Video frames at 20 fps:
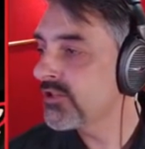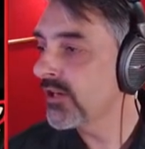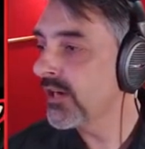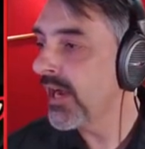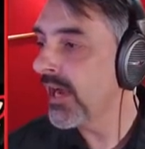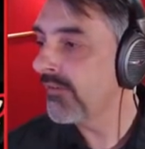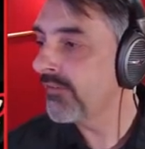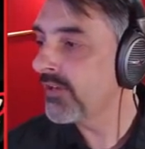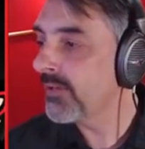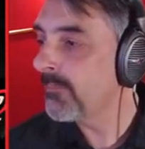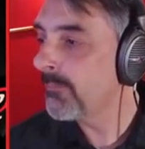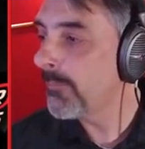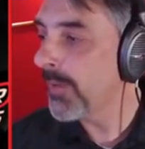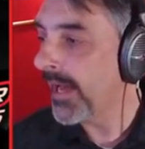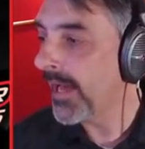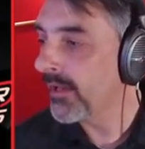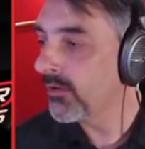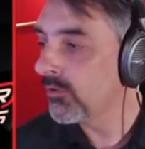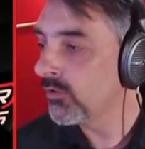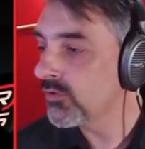having
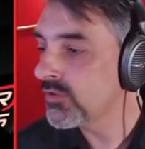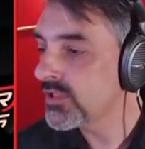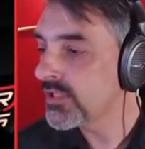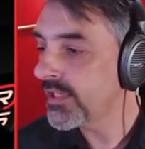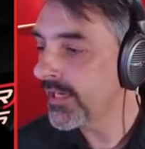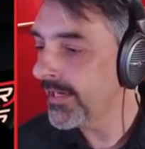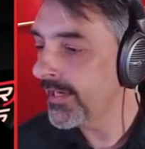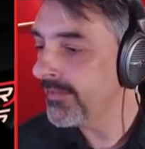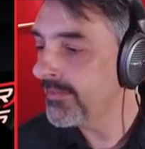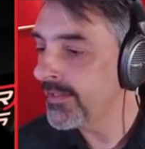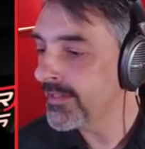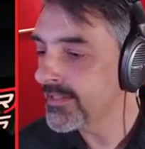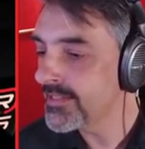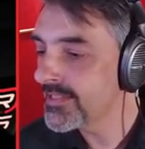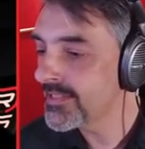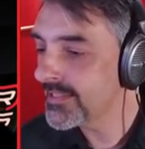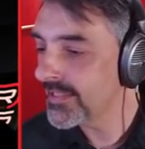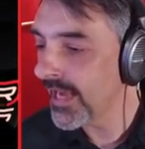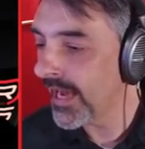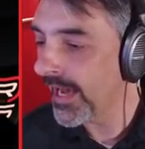battles in the
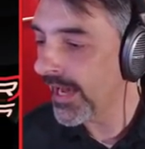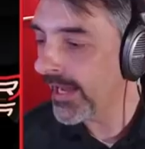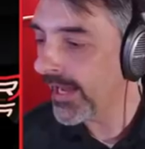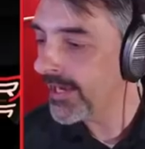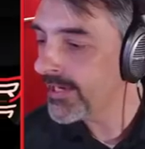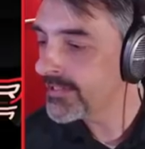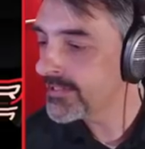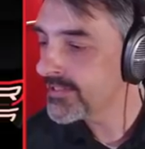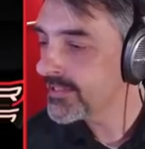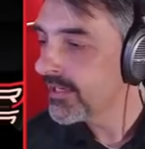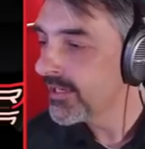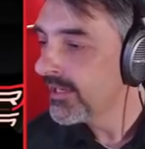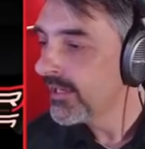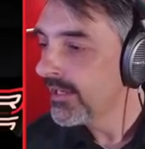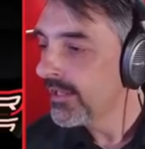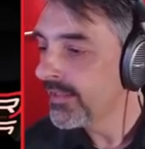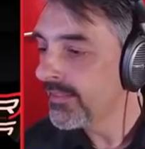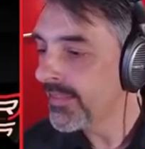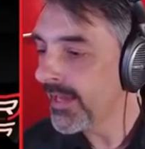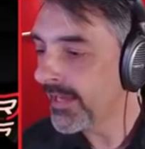skies.
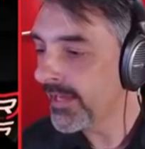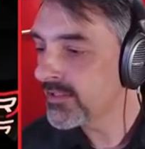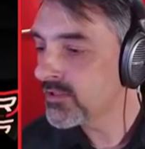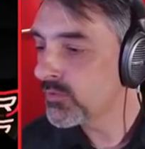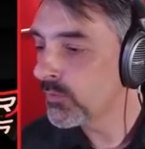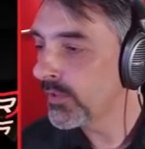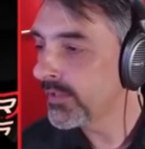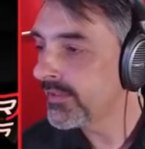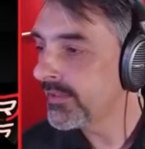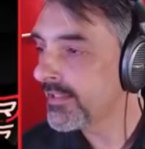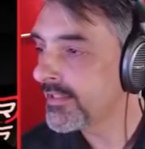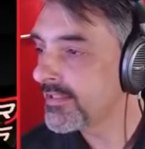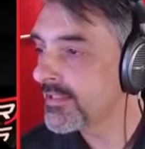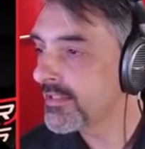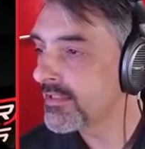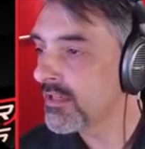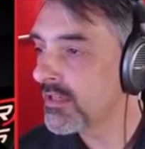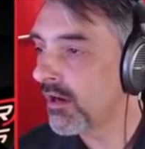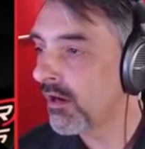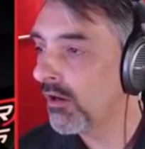That's what this
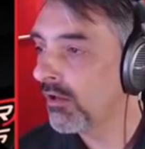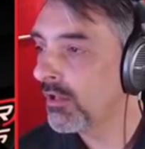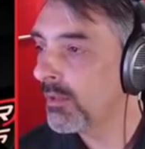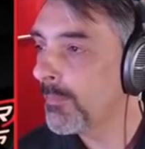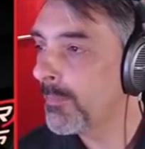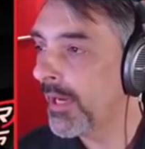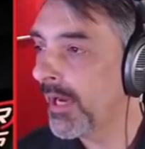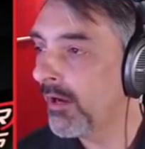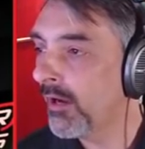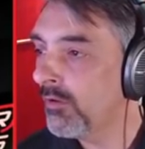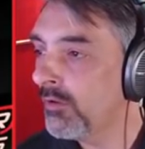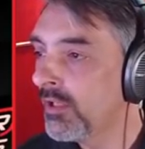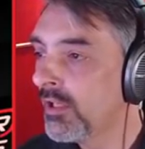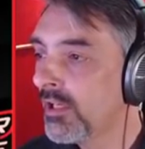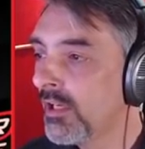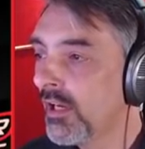is all about.